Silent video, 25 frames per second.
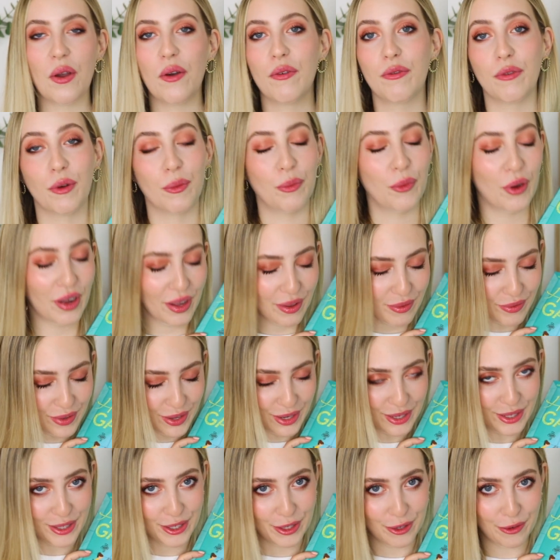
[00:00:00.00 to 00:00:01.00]
from what I've
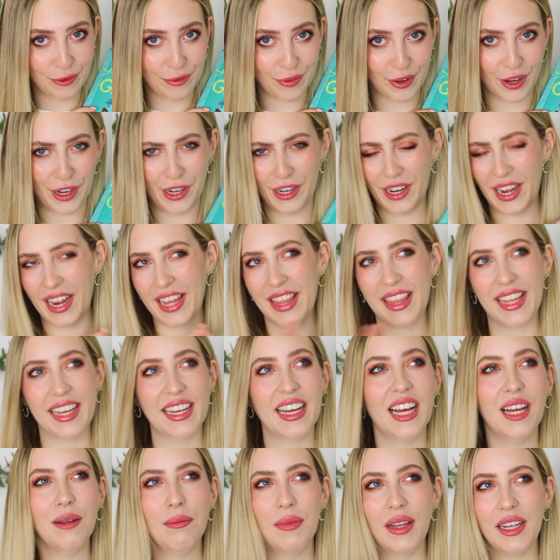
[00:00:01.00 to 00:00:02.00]
heard so far, I
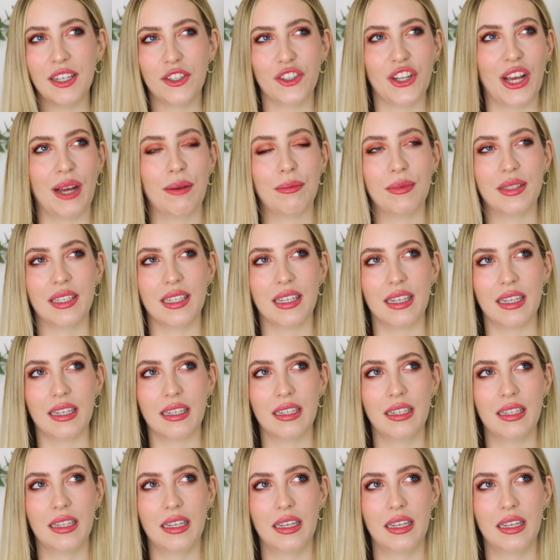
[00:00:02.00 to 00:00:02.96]
think I'm like chapter